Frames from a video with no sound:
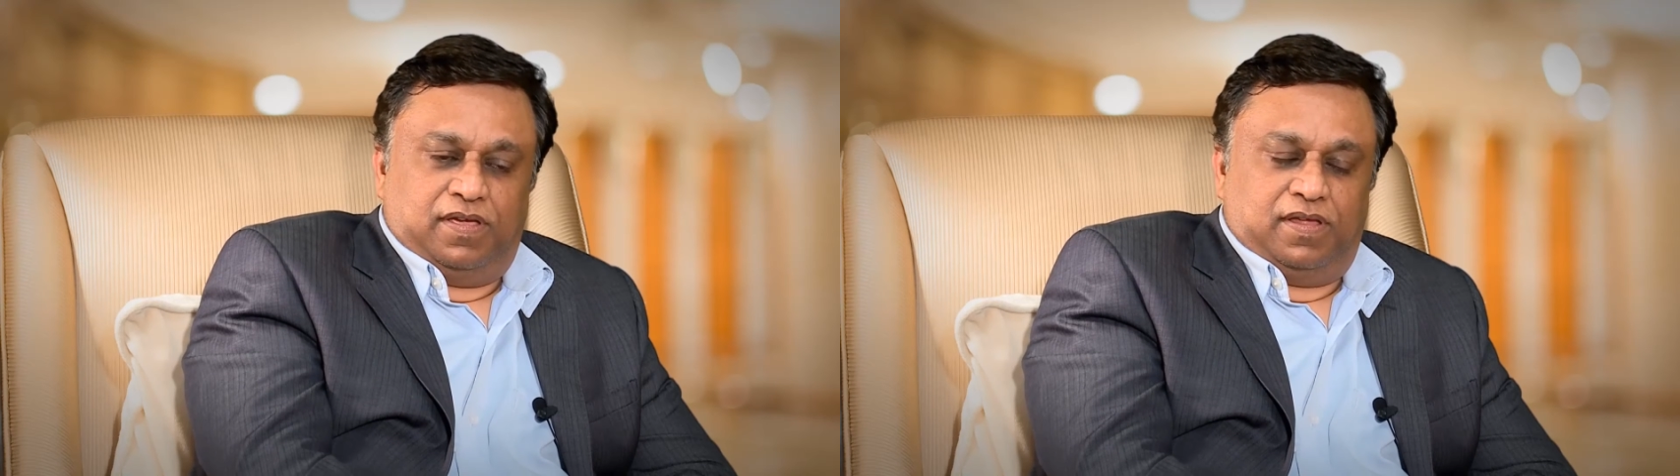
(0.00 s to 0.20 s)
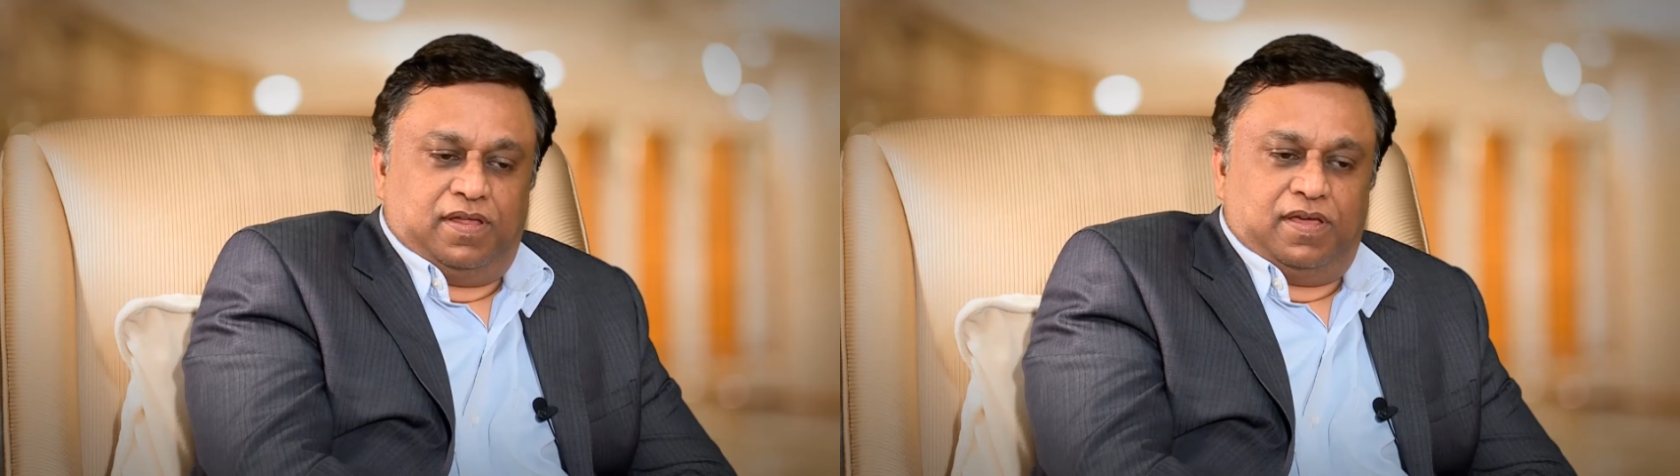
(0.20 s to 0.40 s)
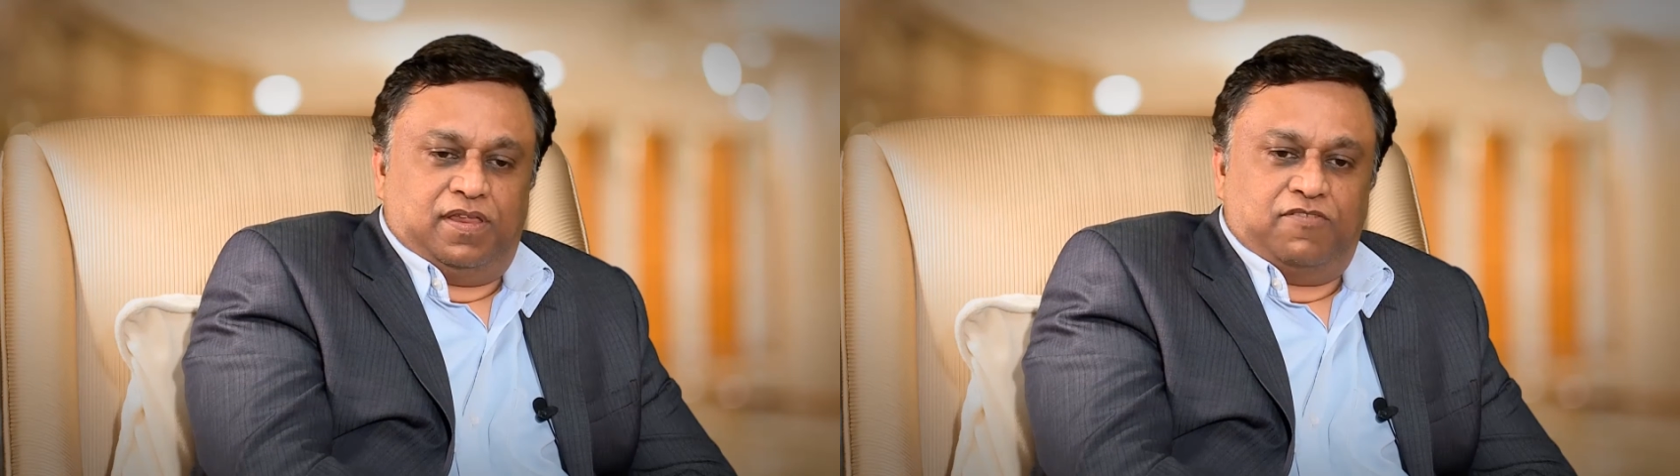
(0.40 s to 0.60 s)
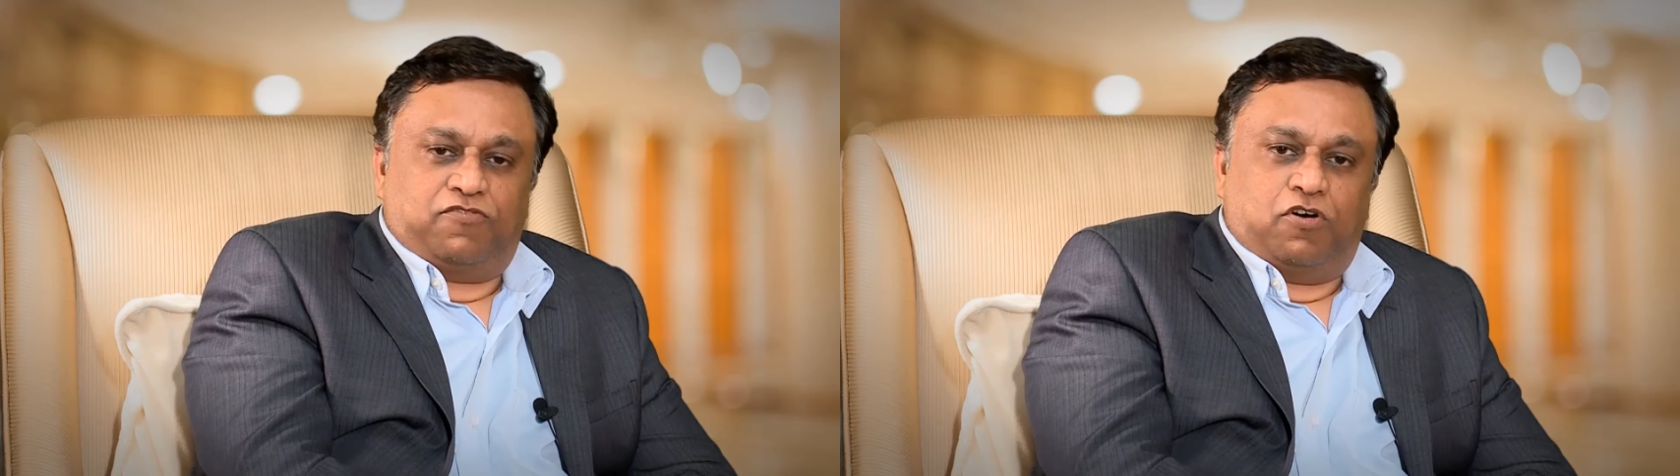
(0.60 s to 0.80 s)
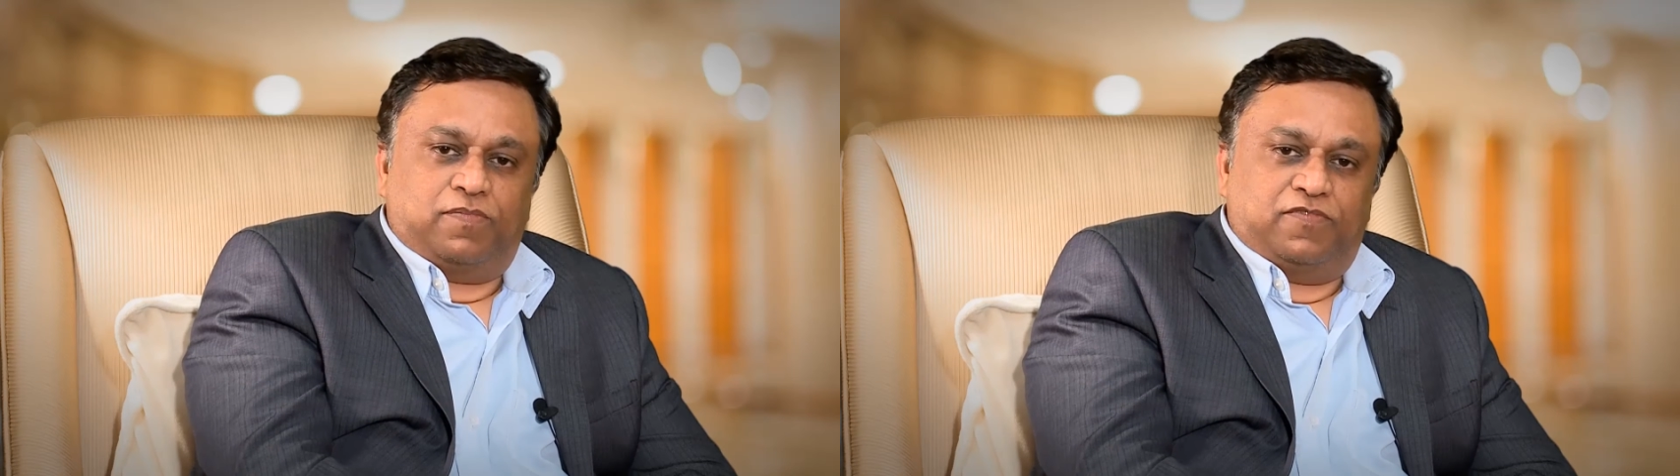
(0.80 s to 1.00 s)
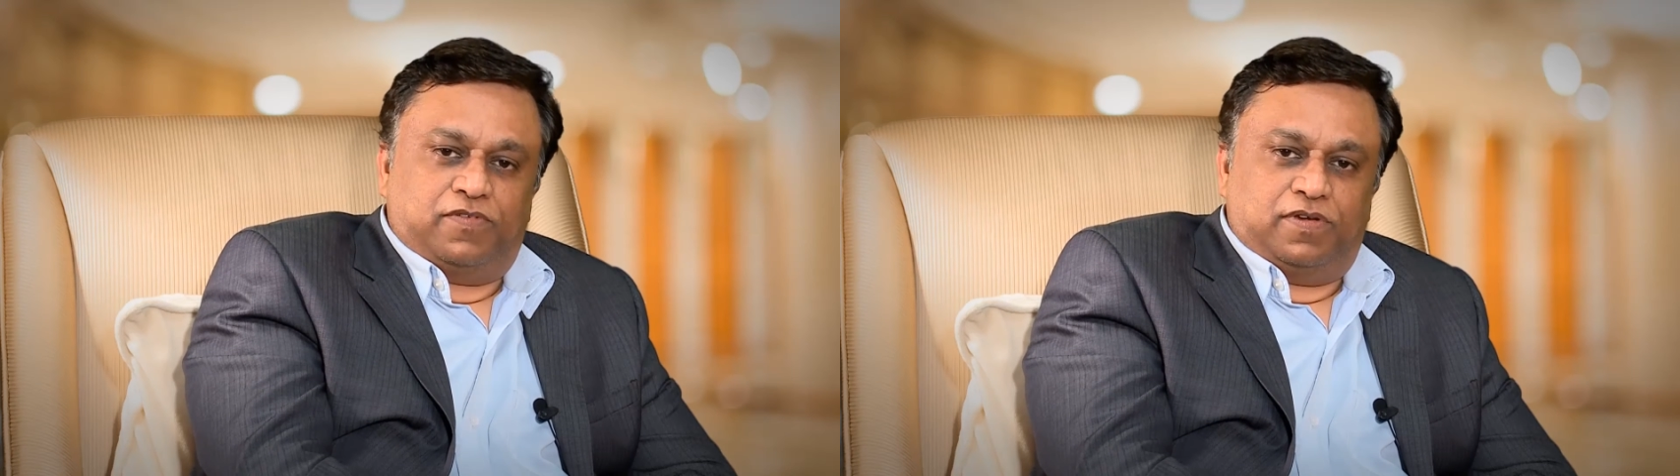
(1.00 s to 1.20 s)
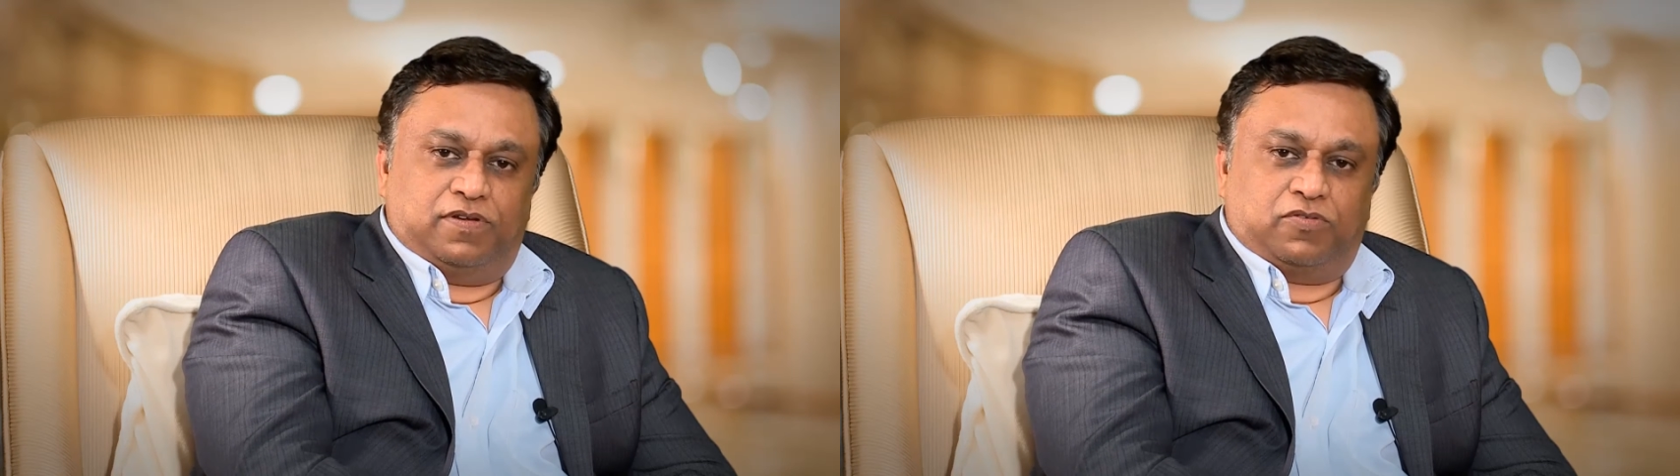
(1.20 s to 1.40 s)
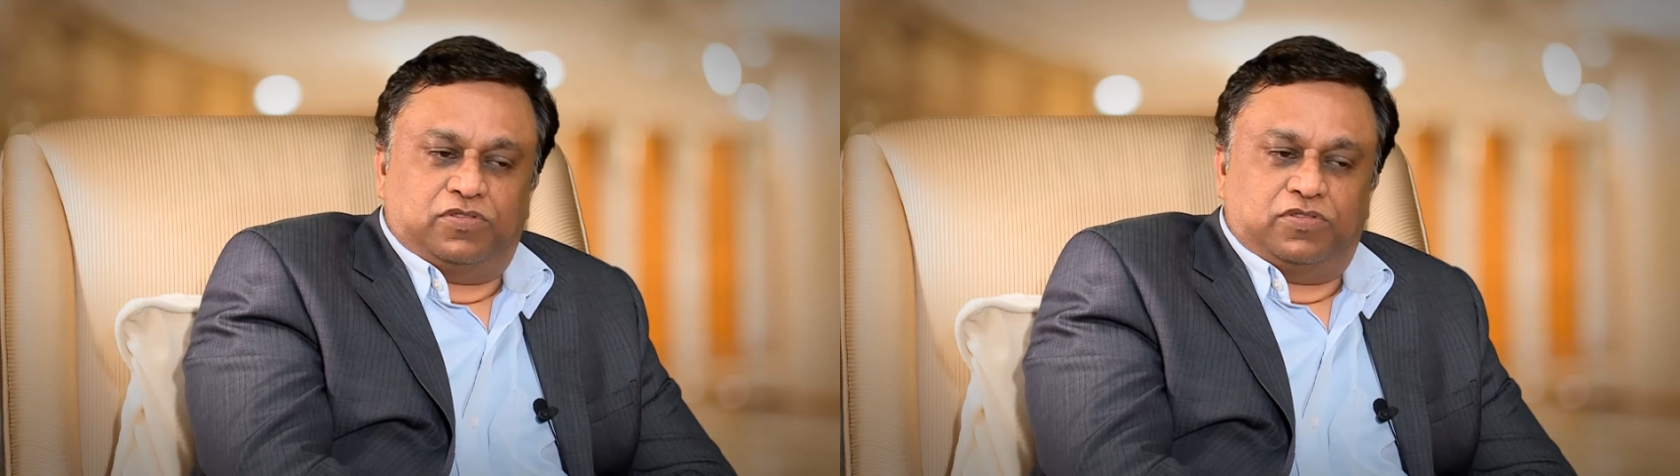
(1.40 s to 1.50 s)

in any form, you know,